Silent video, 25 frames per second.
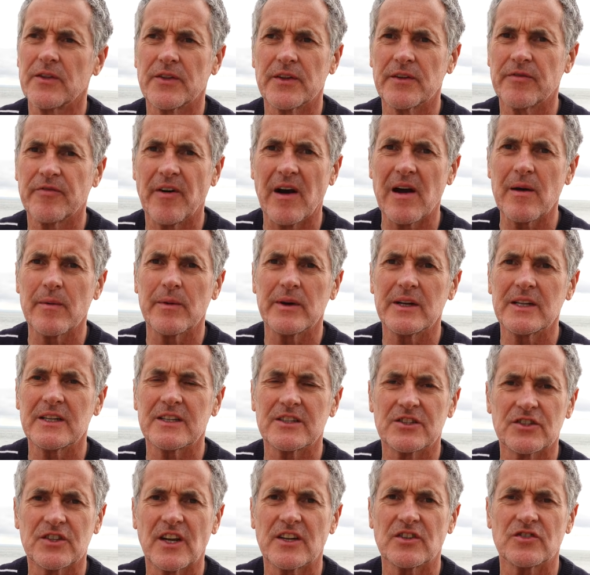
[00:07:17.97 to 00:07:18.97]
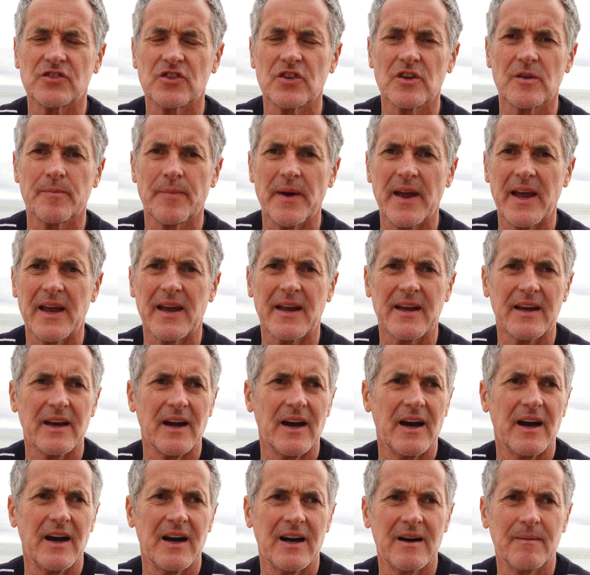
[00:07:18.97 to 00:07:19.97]
The flywheel is just too big.
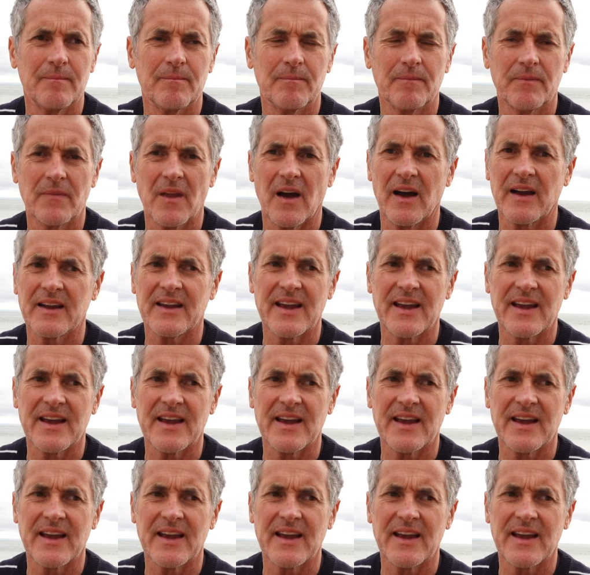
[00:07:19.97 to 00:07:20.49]
I